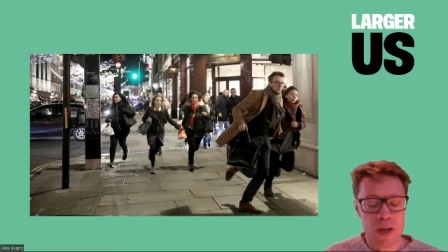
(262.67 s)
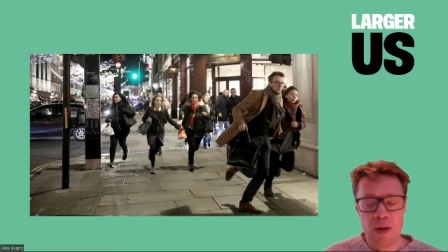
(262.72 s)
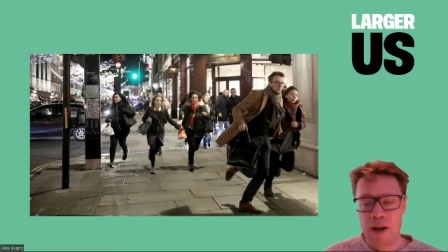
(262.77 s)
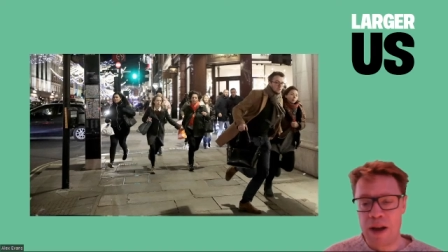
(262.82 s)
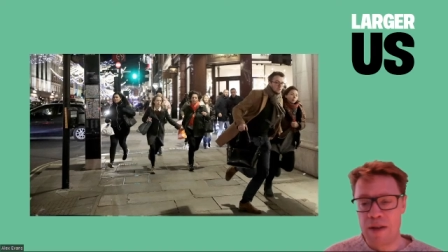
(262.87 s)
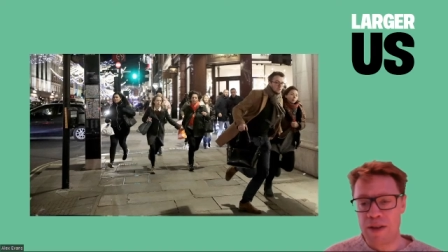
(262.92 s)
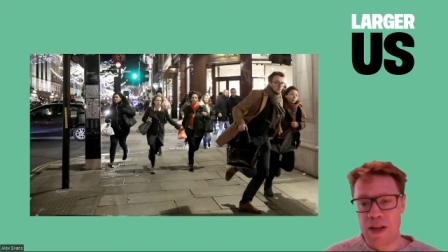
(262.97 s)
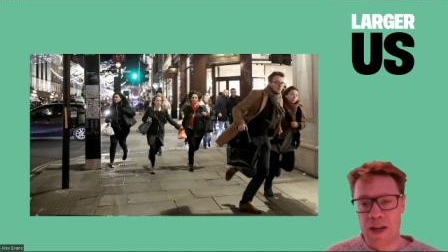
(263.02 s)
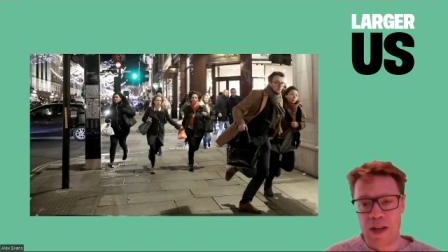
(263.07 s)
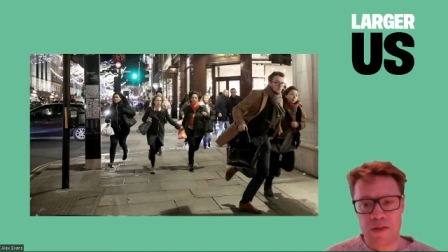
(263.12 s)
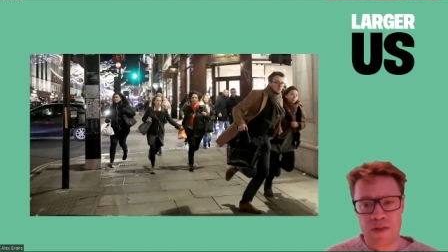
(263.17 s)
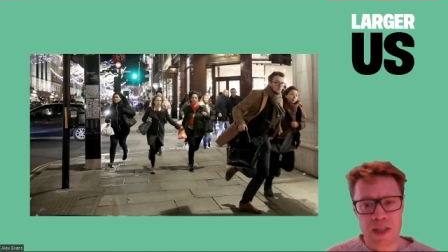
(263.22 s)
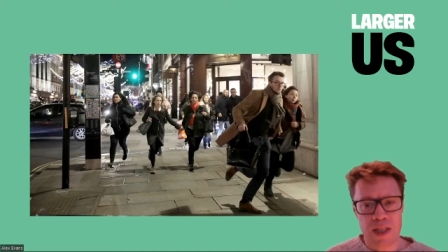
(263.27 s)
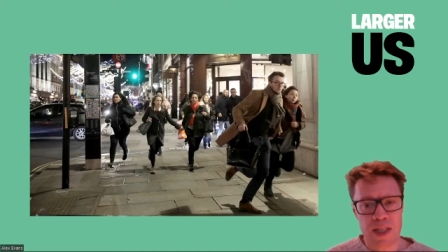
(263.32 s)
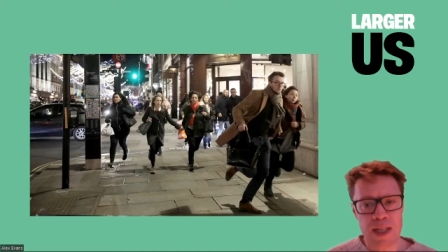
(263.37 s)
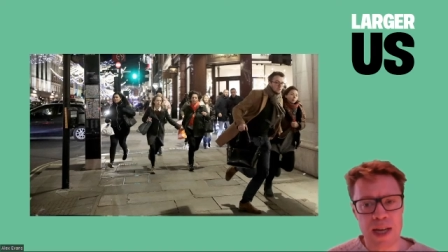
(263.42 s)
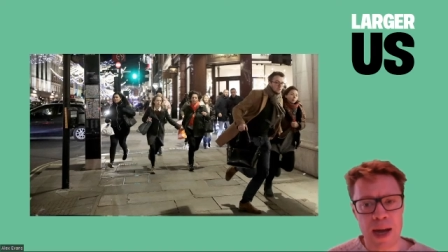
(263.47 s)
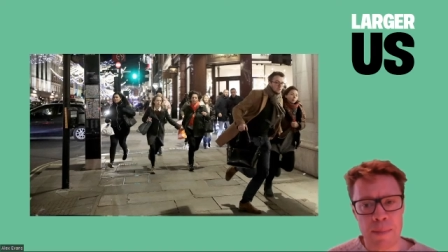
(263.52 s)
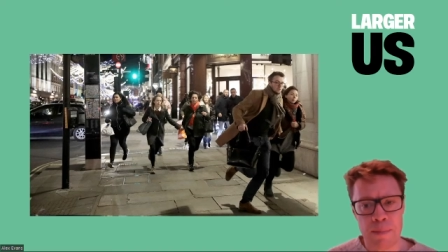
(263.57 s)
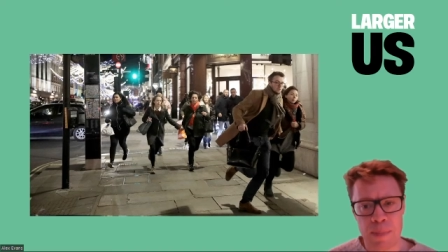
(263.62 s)
you have a kind of
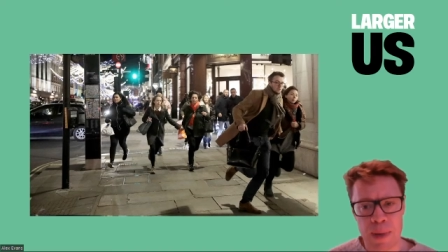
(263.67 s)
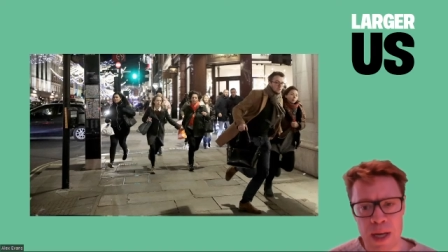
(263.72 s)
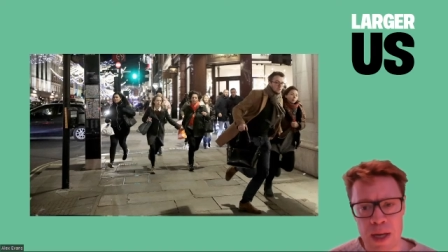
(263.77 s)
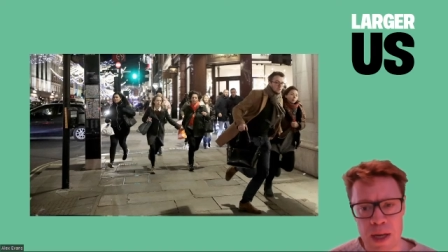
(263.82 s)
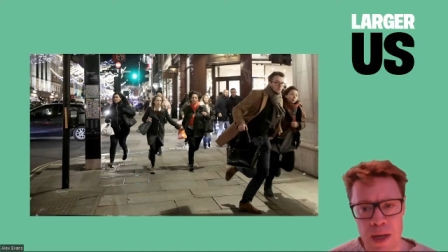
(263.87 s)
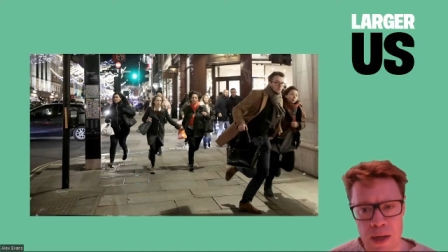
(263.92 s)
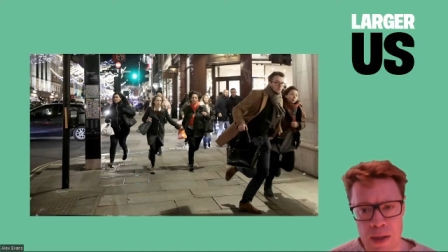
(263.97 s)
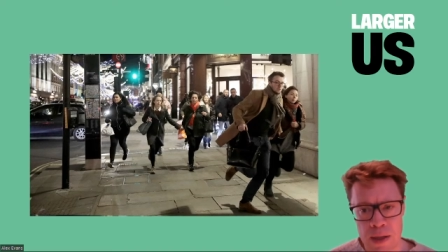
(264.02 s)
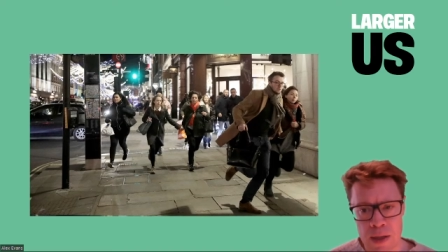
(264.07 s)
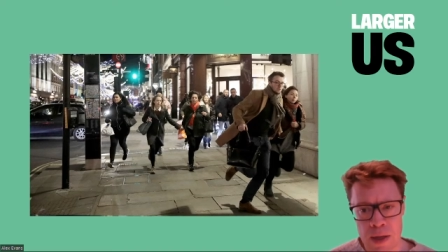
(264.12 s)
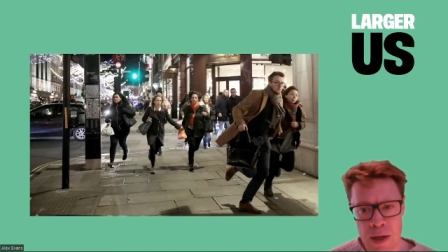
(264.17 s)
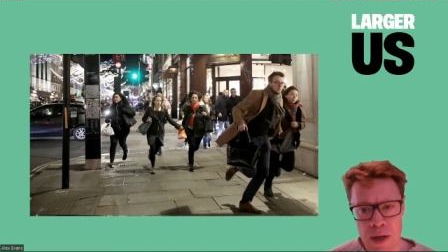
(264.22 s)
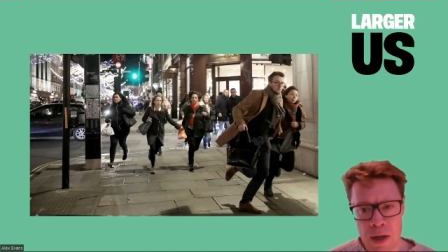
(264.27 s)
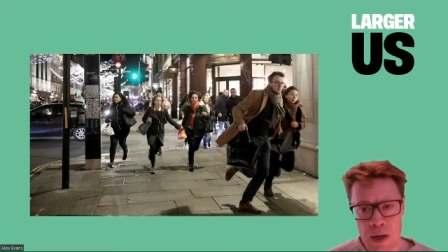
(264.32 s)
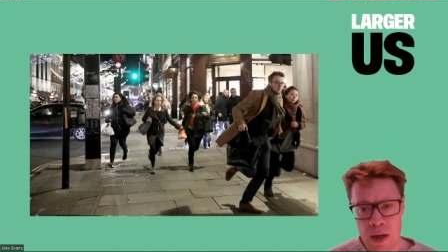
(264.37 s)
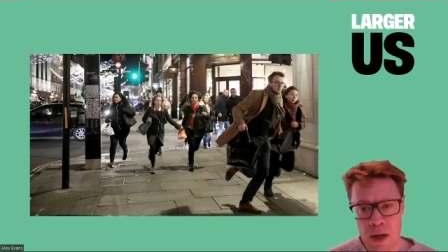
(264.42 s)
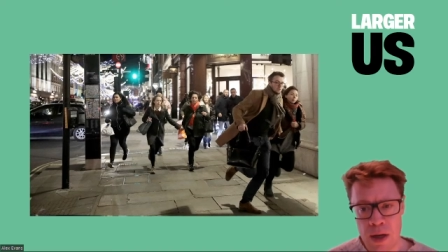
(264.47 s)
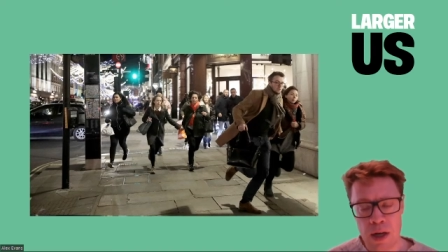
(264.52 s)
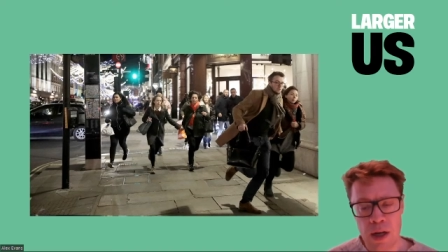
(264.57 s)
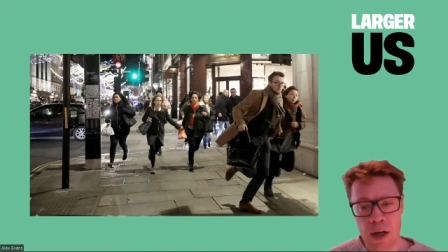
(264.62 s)
stampede
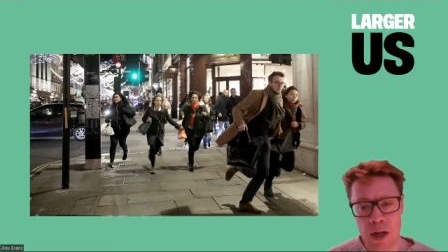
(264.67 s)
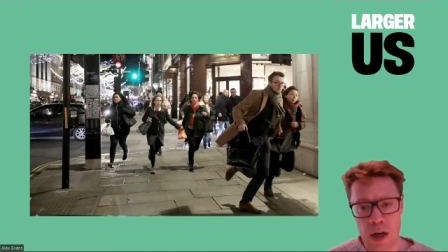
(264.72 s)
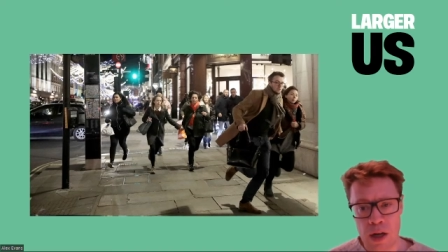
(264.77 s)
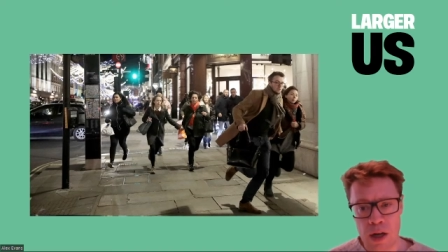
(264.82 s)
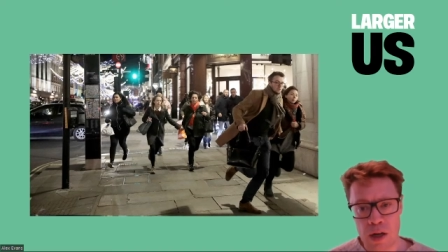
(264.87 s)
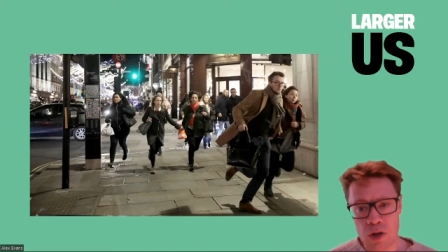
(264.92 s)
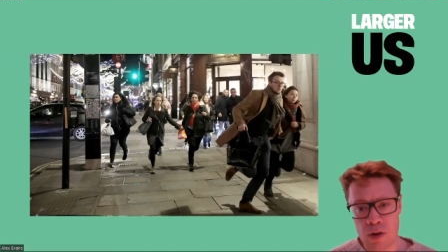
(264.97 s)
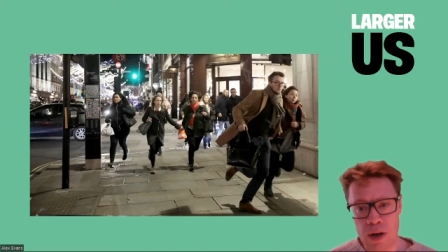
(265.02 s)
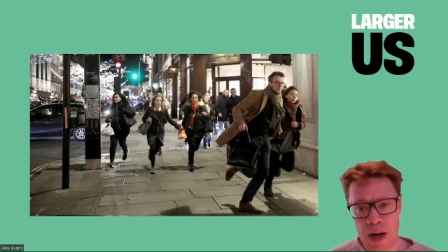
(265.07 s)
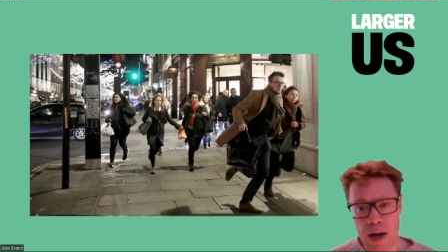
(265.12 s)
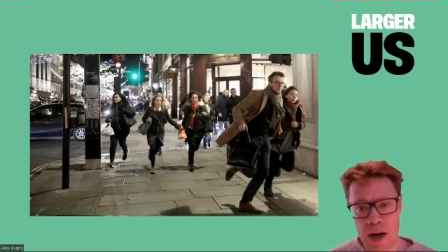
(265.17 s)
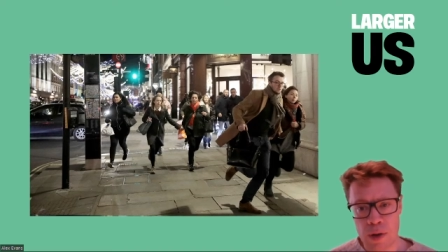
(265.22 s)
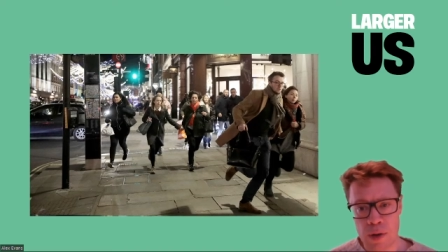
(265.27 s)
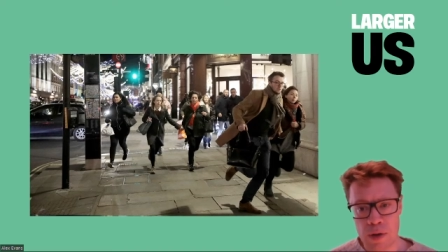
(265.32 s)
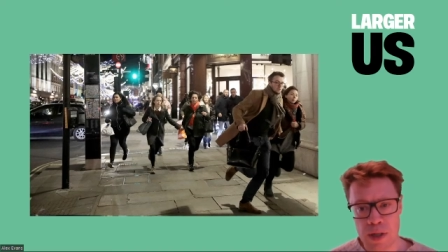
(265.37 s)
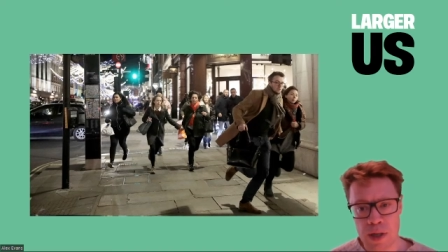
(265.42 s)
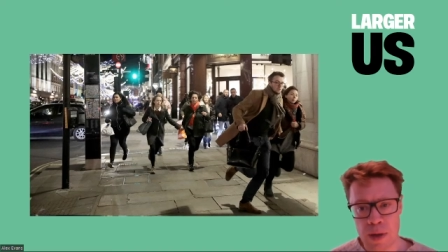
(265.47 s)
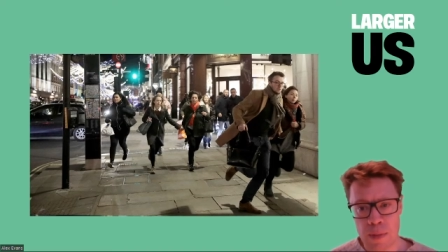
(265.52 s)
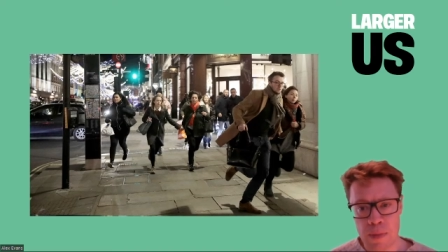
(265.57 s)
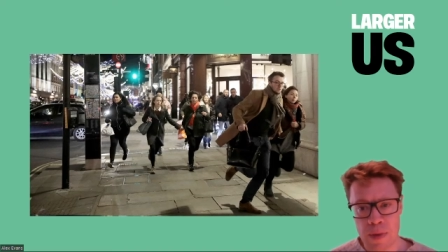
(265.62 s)
in a large crowd or
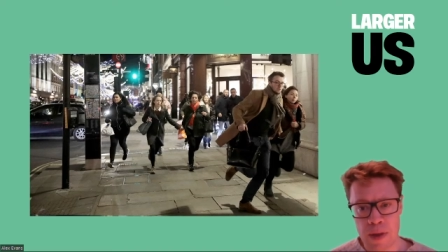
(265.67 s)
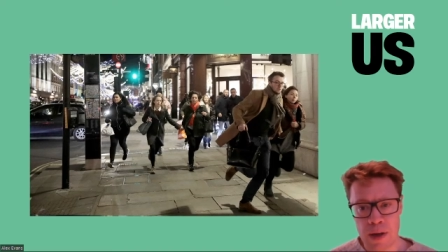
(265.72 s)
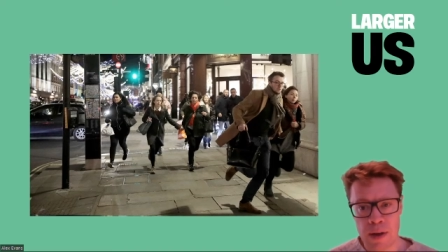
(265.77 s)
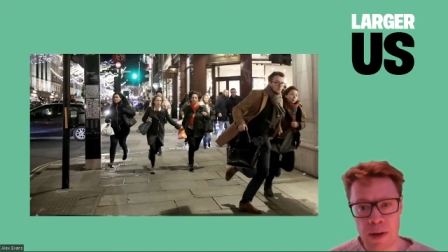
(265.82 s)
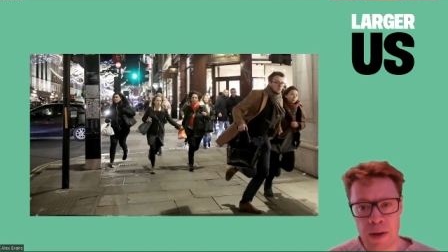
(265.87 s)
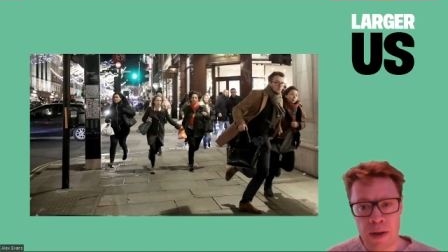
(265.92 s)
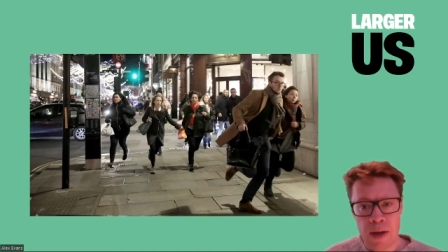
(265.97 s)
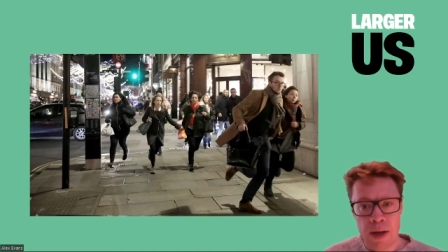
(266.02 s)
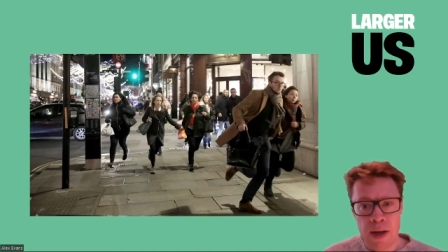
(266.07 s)
something.